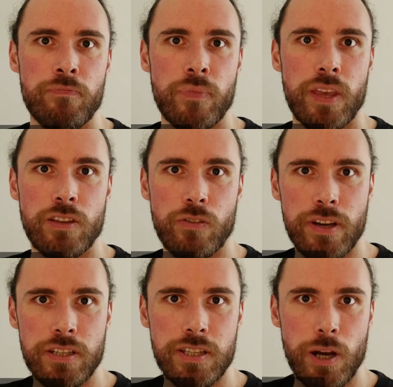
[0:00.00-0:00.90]

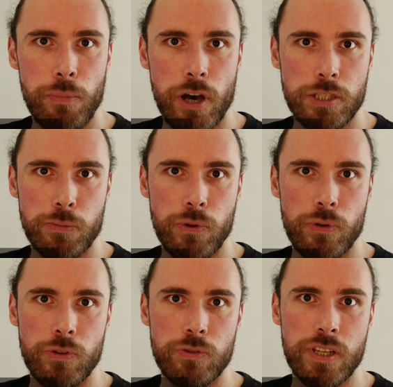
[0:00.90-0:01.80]
integration now possible
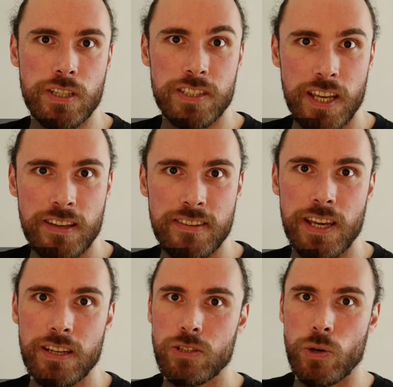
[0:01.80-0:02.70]
using
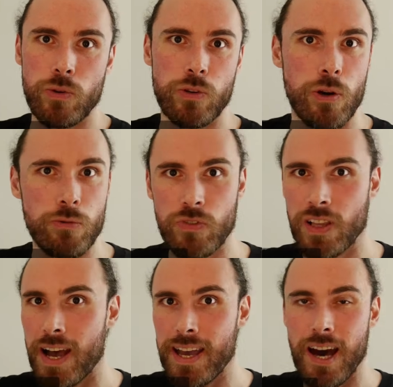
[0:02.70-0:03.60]
SyncThings, so you don't
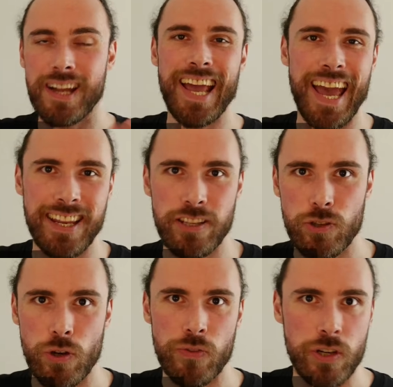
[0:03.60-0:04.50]
rely on any
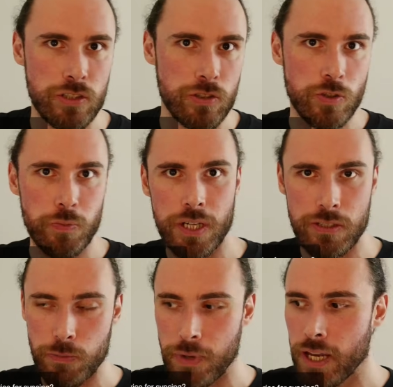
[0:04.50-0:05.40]
server, it's just
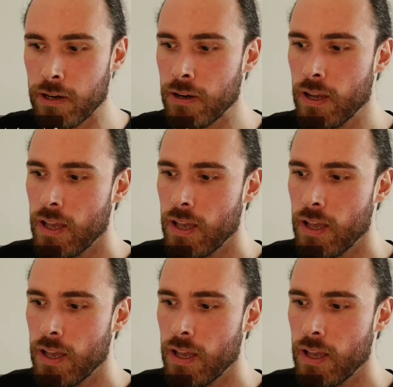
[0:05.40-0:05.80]
peer-to-peer.